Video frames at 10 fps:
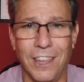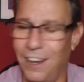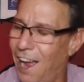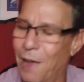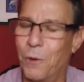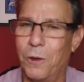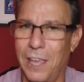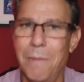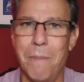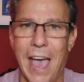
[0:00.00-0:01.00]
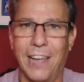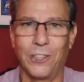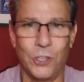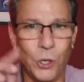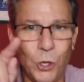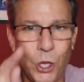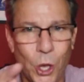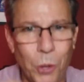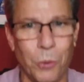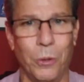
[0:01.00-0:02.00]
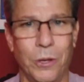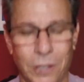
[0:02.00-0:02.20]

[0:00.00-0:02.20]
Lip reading: and I will get back to you